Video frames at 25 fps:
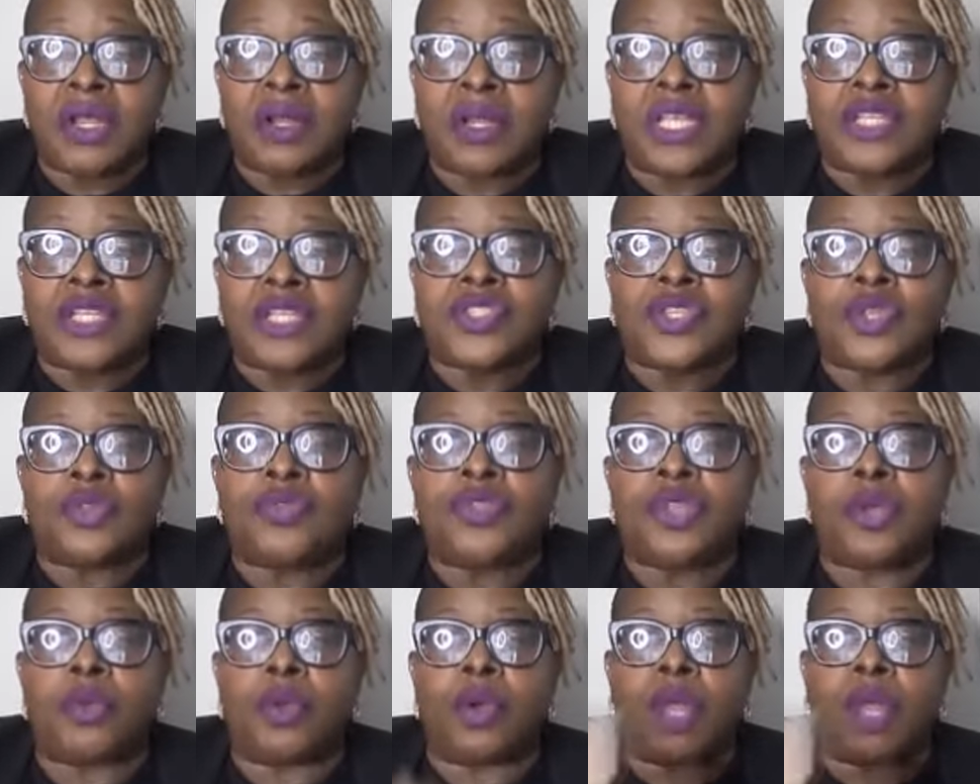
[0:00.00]
And so
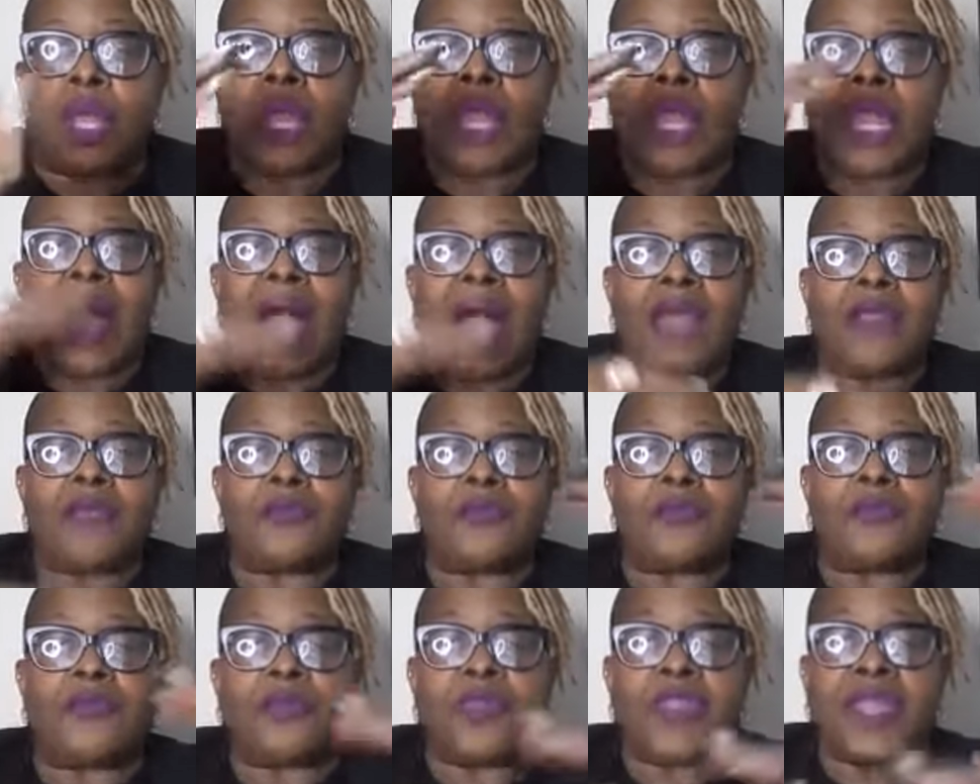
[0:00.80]
there were a lot of
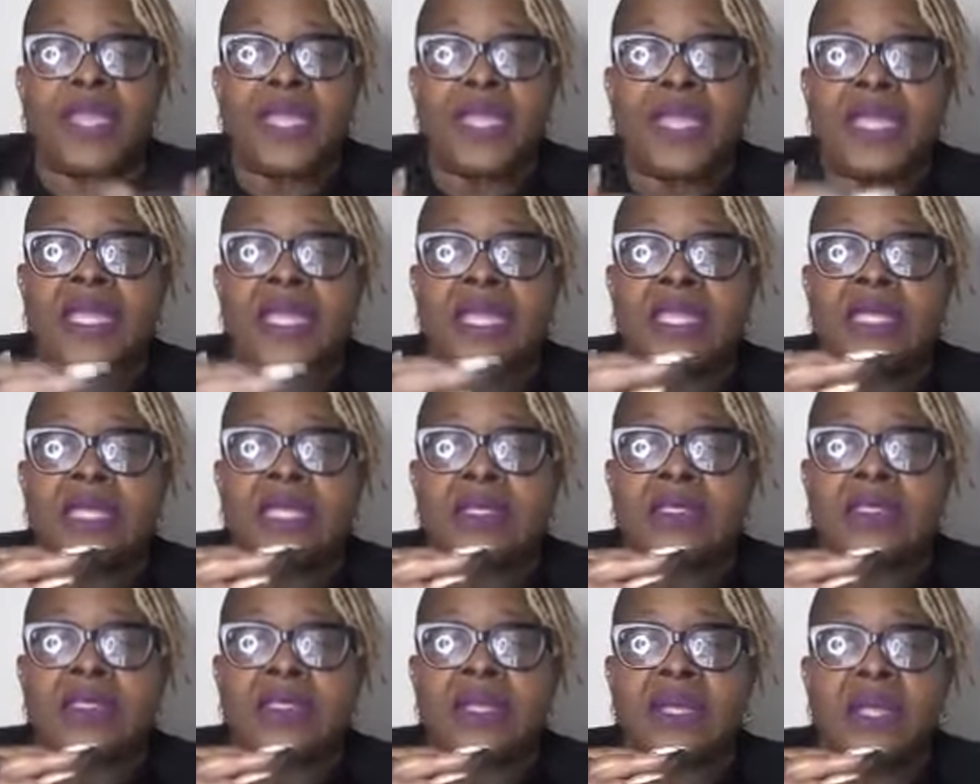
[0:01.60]

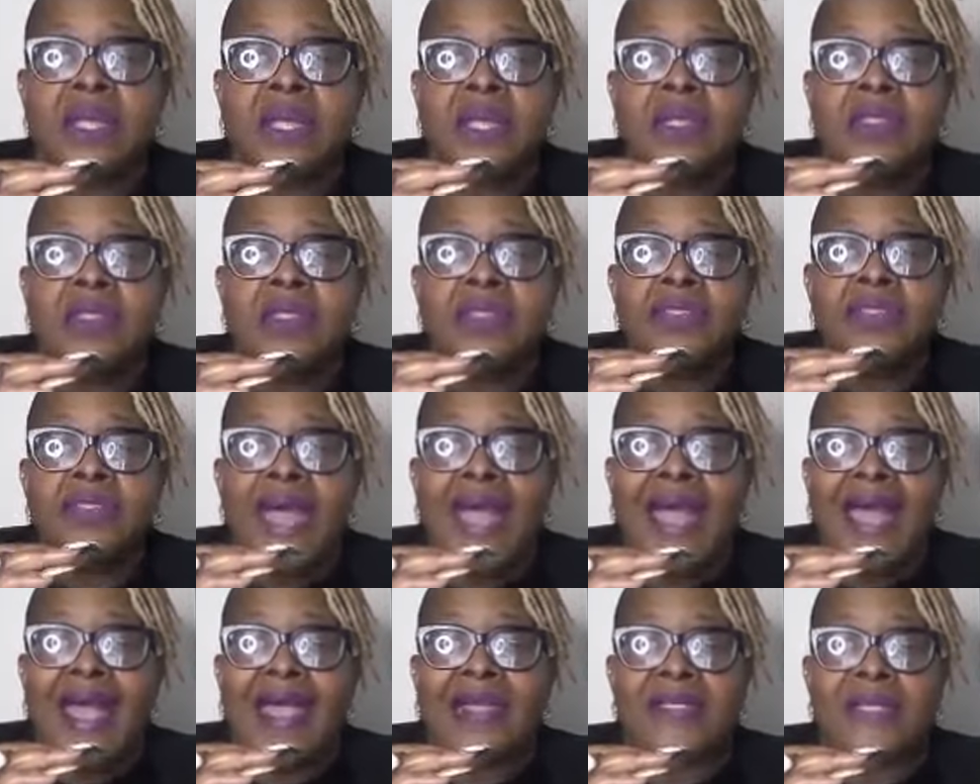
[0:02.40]
things
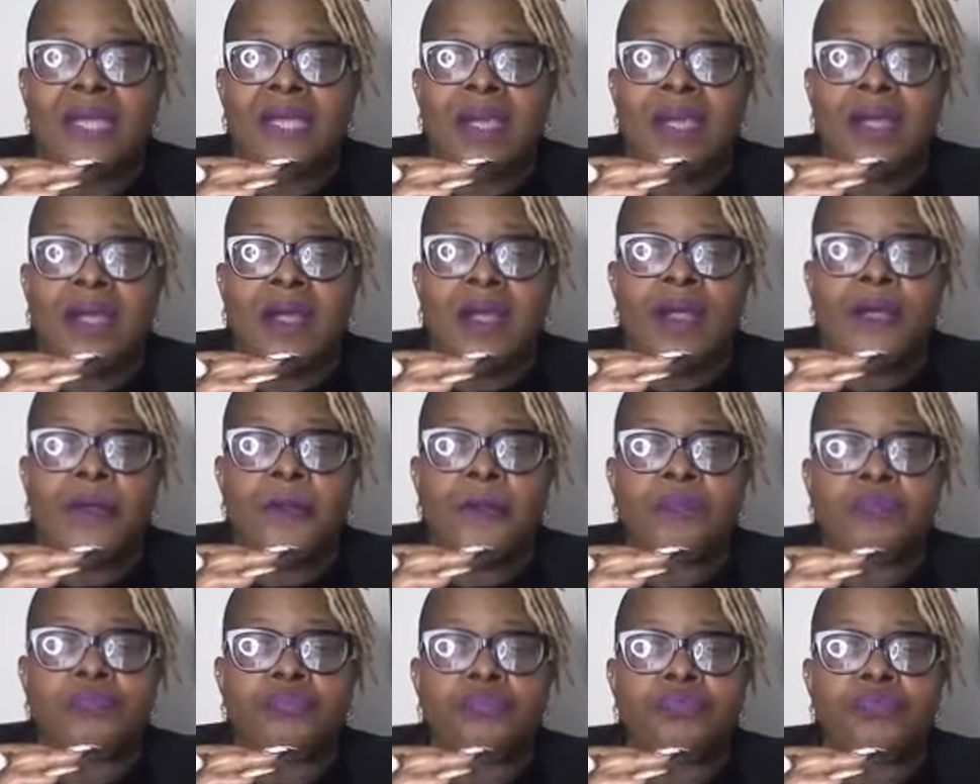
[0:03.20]
that
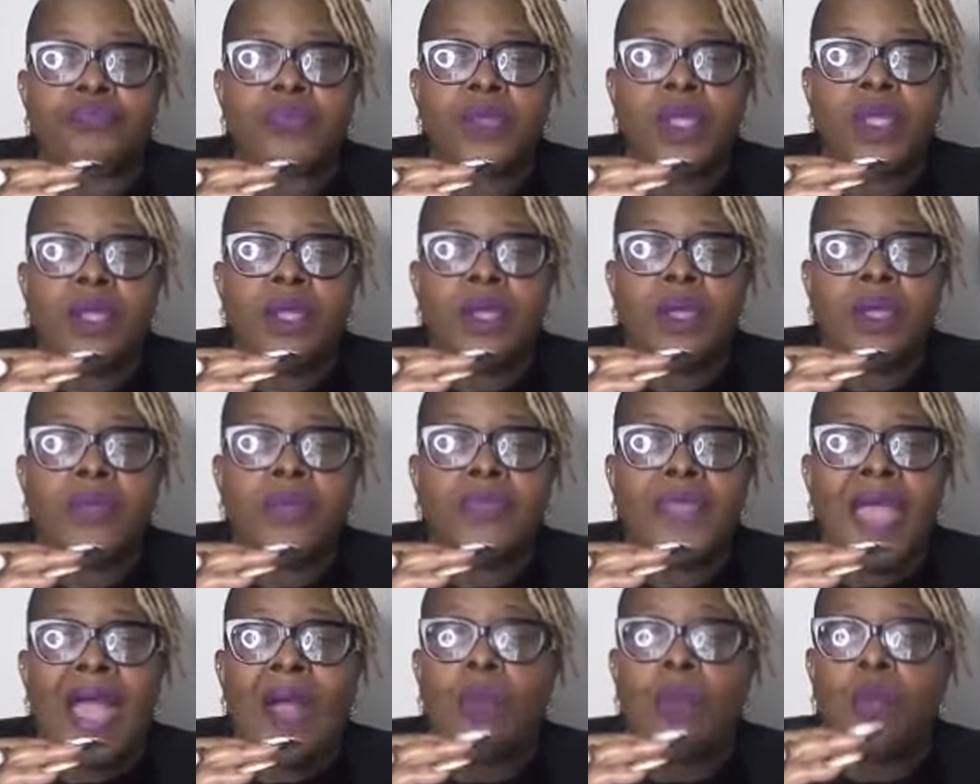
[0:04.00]

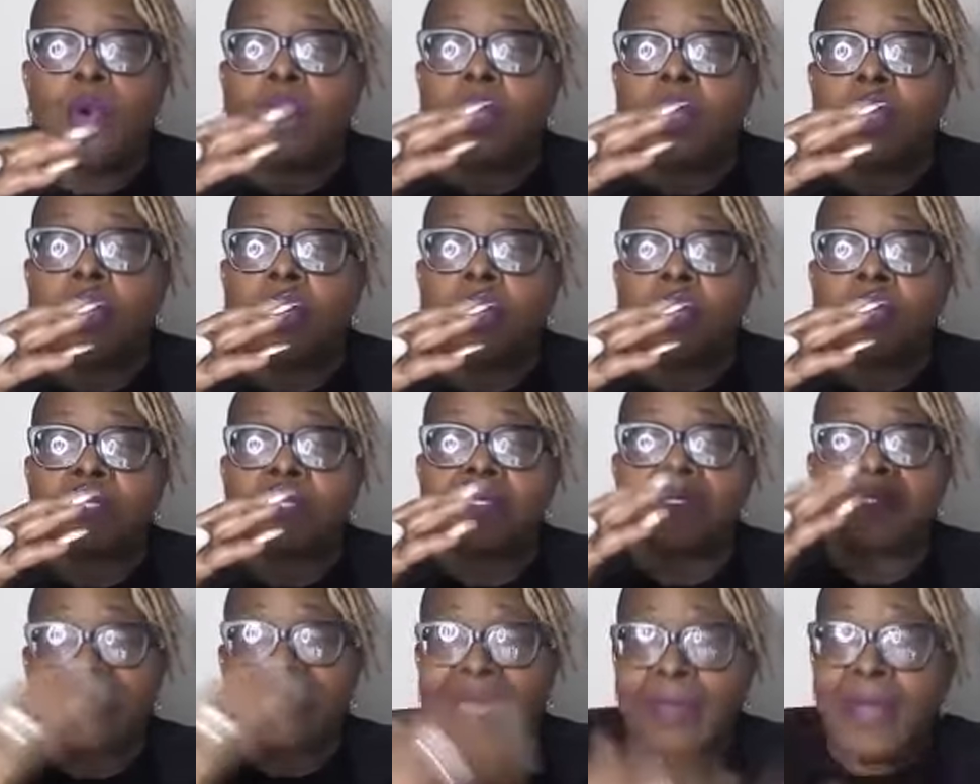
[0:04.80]
that were
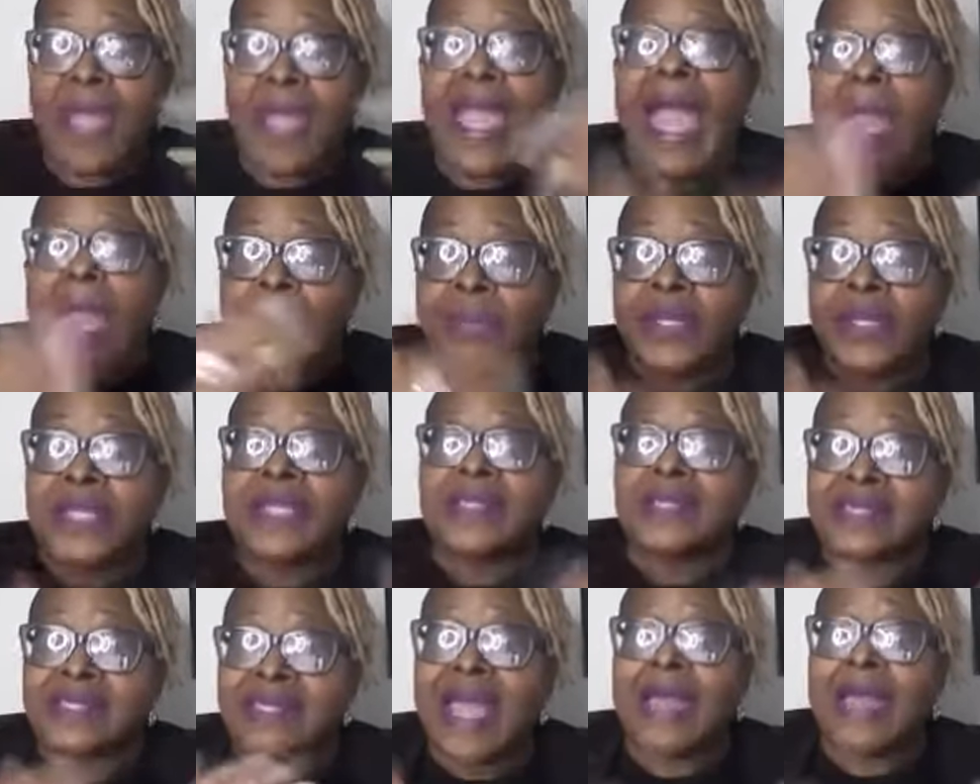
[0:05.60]
happening
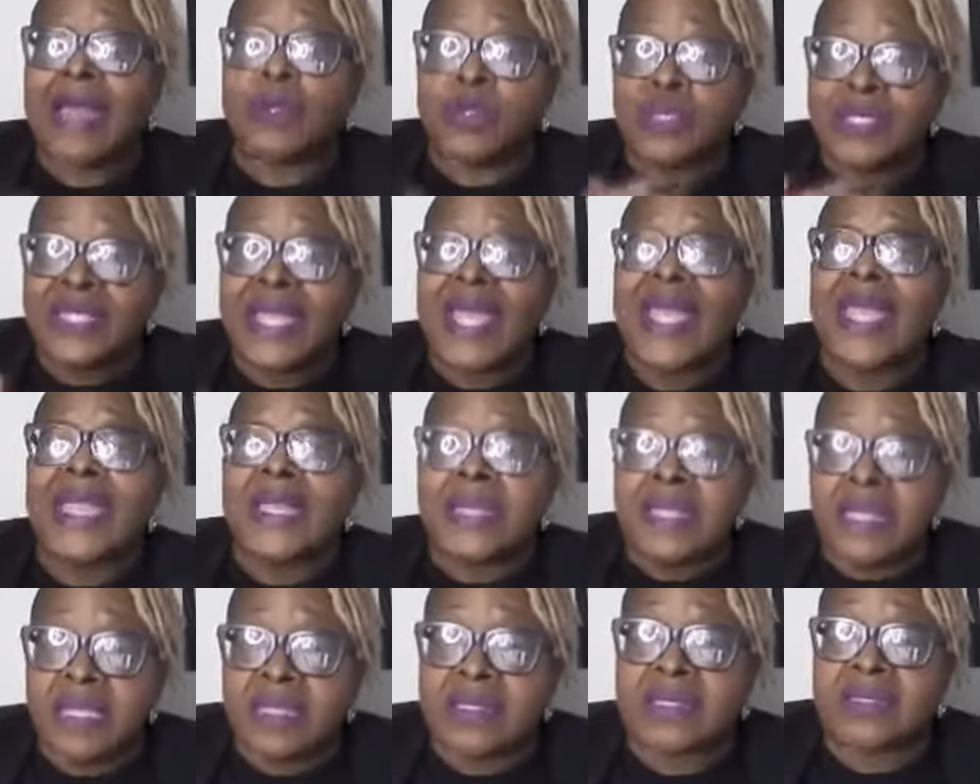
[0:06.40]

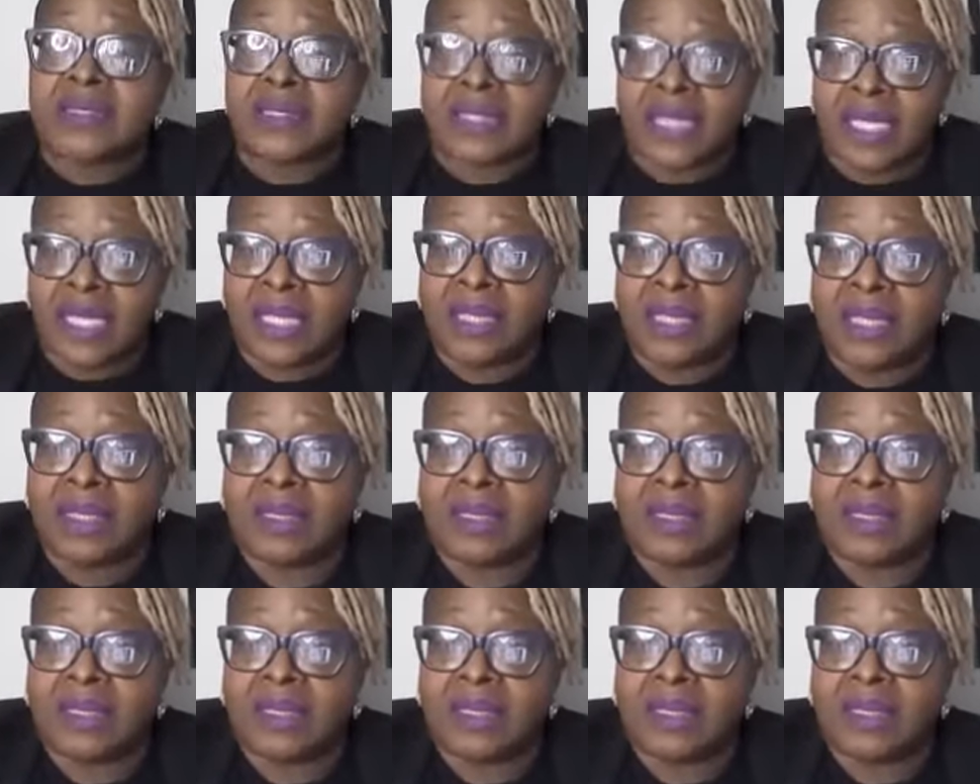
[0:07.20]
simultaneously.